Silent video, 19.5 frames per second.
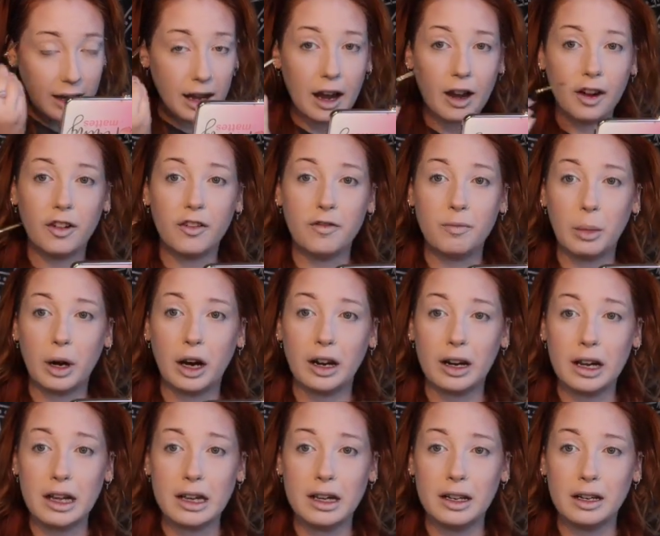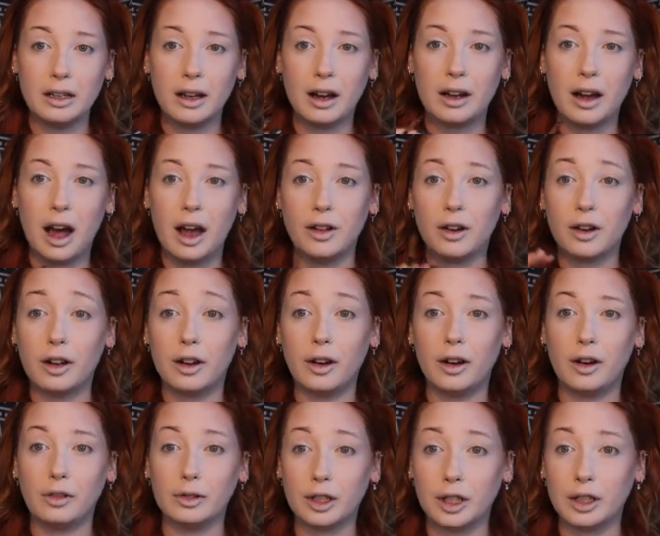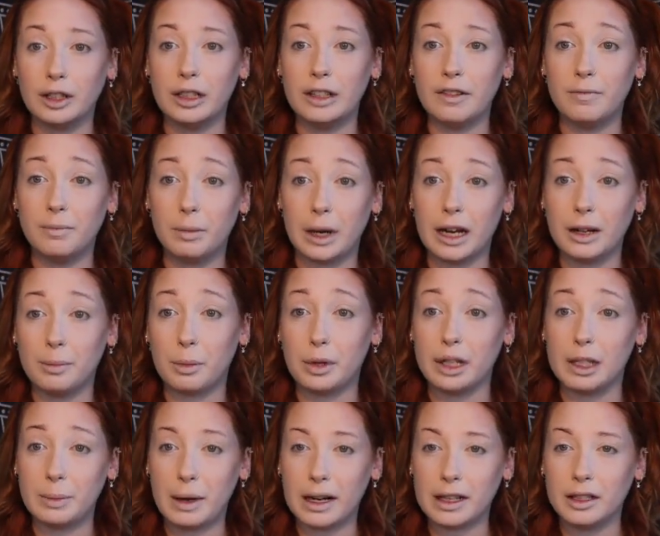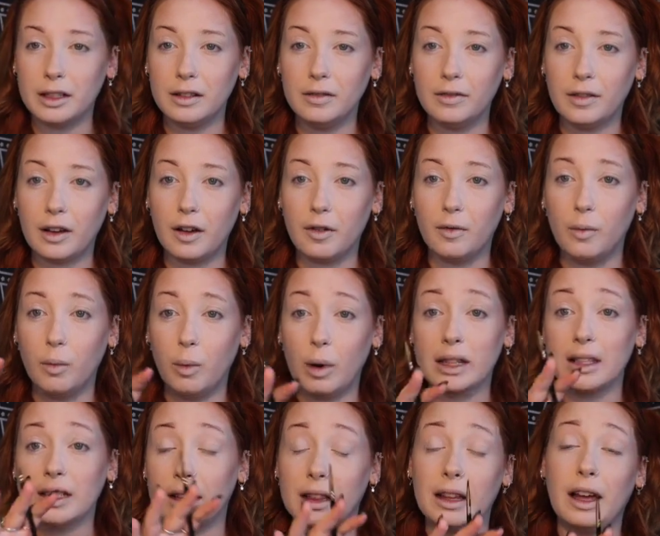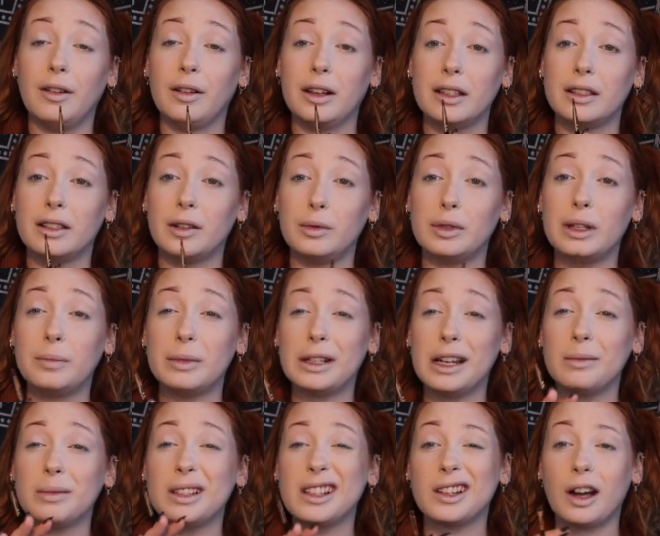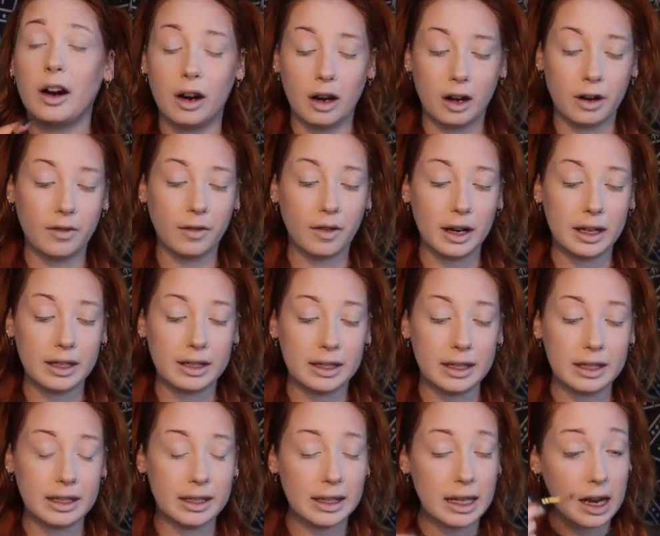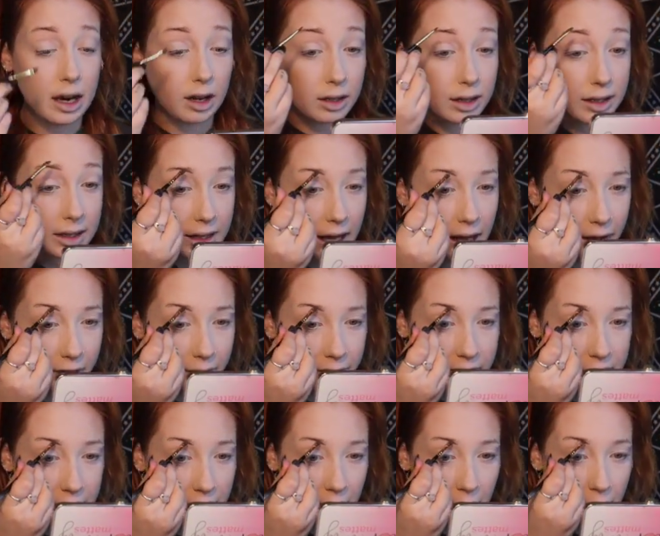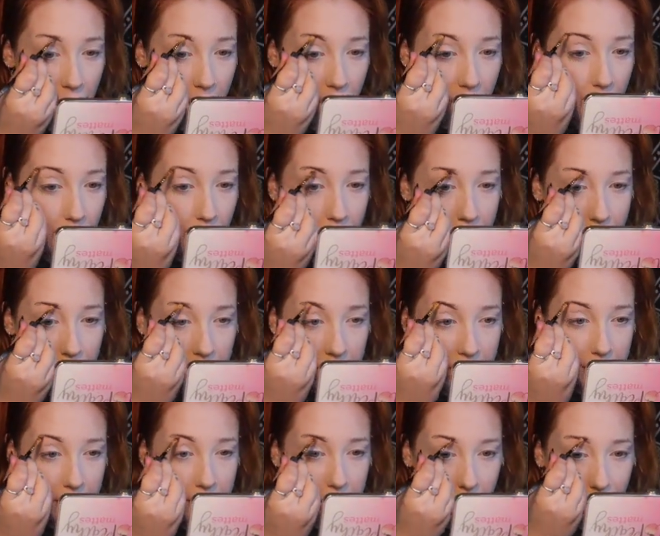out-of-body, other alternative mind perspective of what's clouded. So sometimes it's hard for us to see ourselves maybe